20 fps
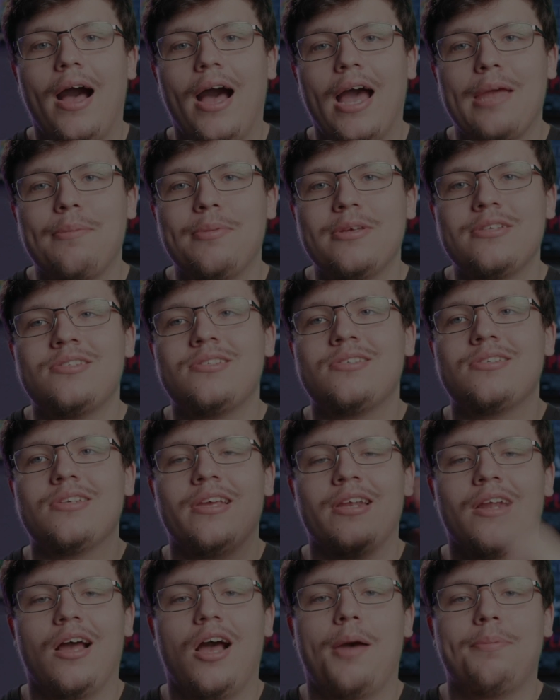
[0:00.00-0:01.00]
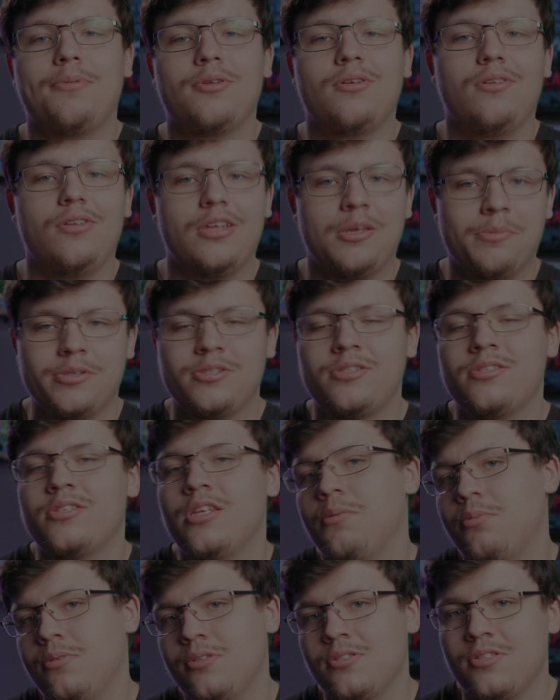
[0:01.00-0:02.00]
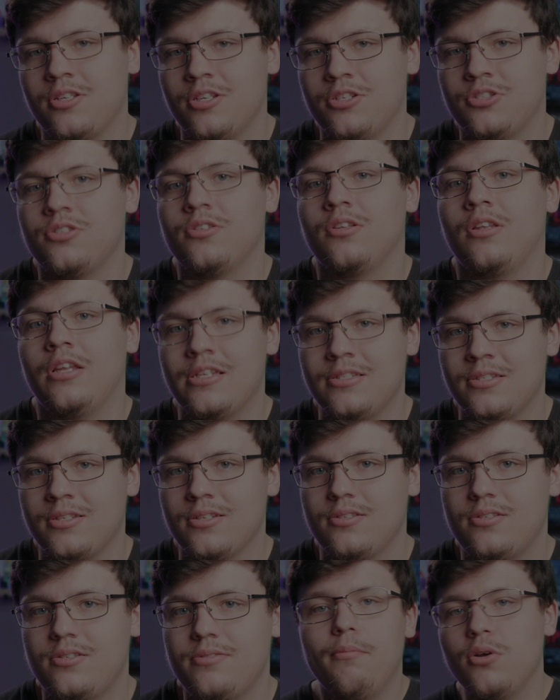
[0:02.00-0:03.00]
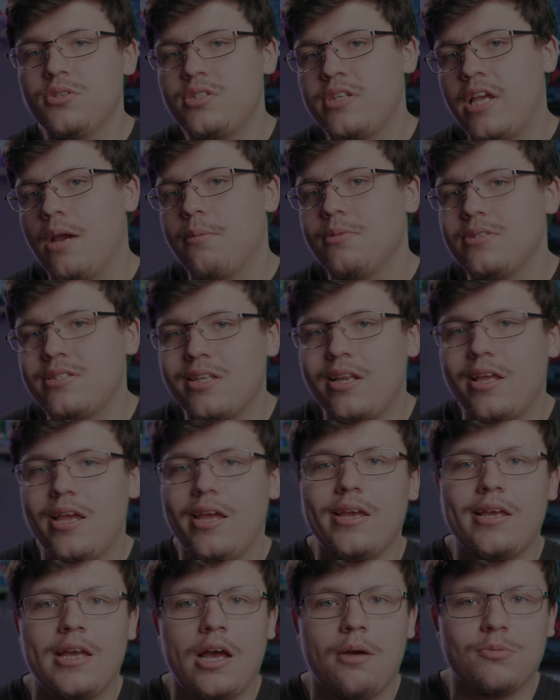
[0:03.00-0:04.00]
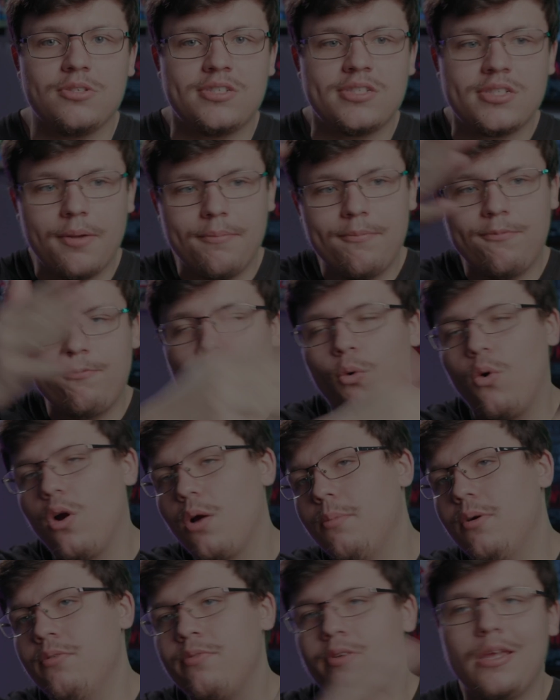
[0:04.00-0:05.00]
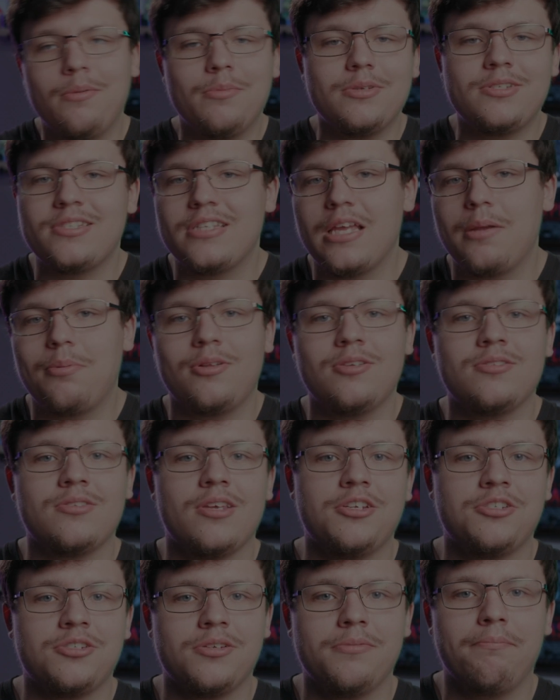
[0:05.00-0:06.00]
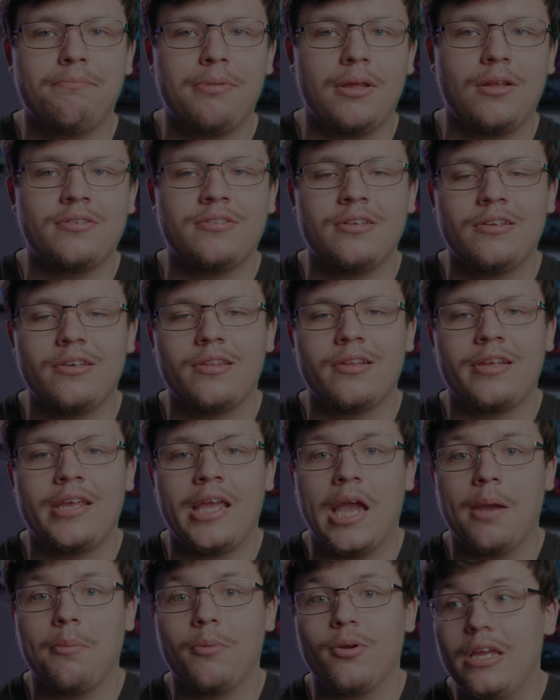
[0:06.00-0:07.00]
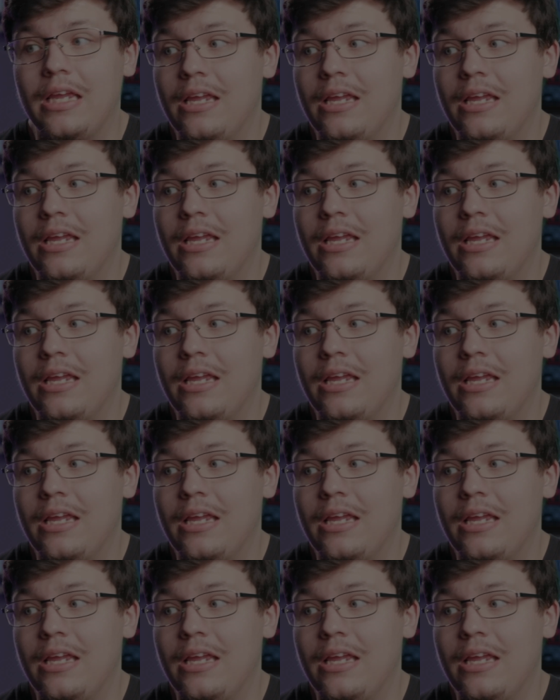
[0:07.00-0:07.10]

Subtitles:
IBIS and optical image stabilization lenses. Most cameras today come with some form of image stabilization built into the camera.